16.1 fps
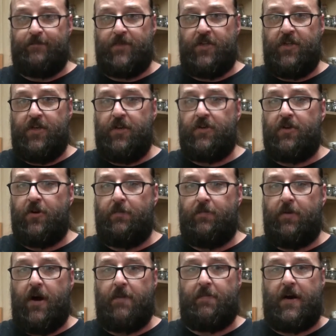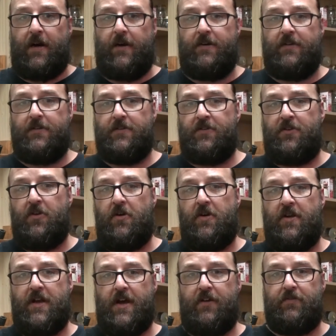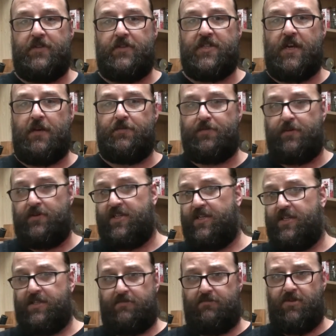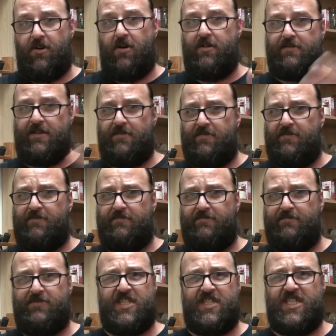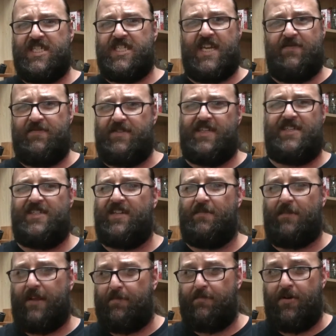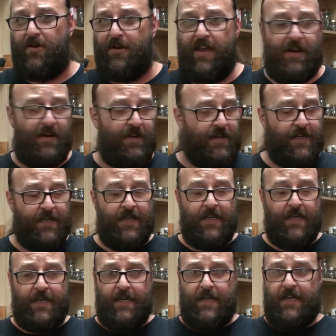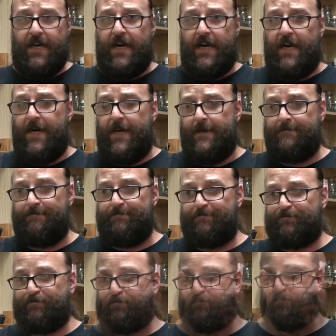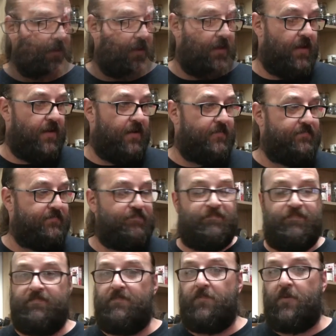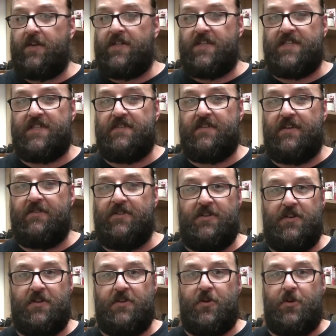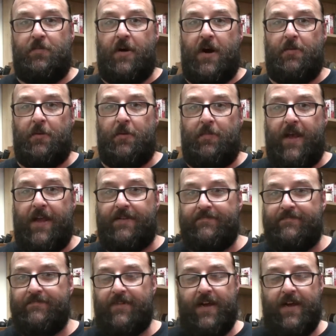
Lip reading: Unicorn Piper, 900 subs, which is 970 something by now. Wanted to a unicorn piper Ben.